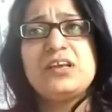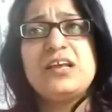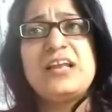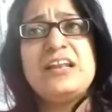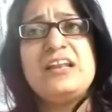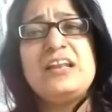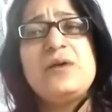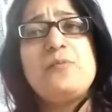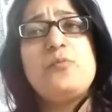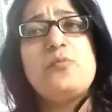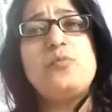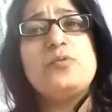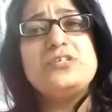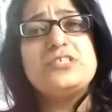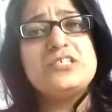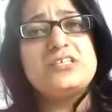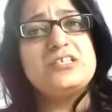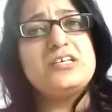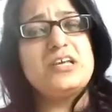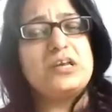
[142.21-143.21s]
end up
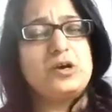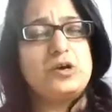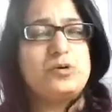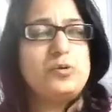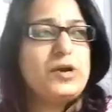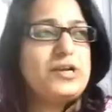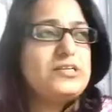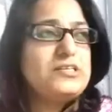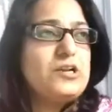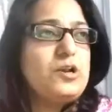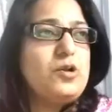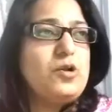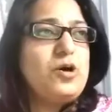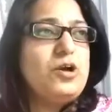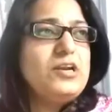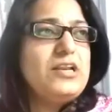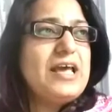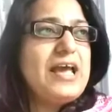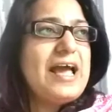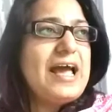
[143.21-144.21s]
visiting quite a
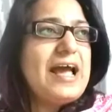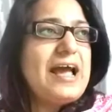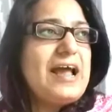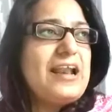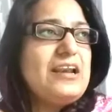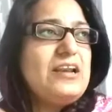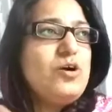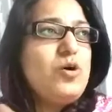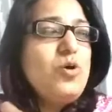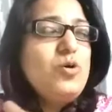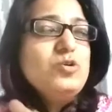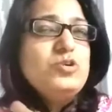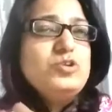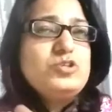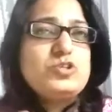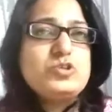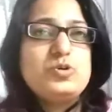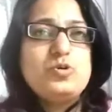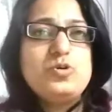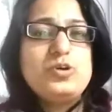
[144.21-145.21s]
lot, and
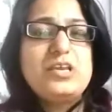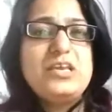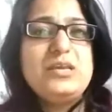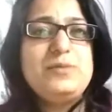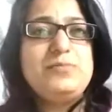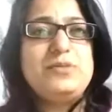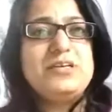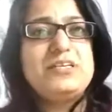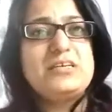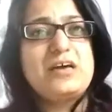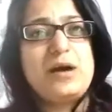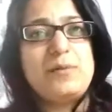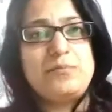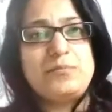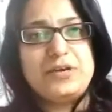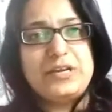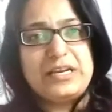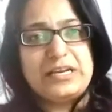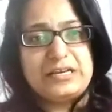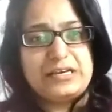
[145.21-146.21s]
also keep it
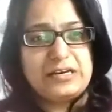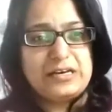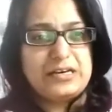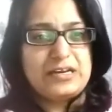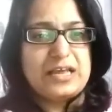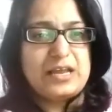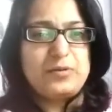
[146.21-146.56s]
updated.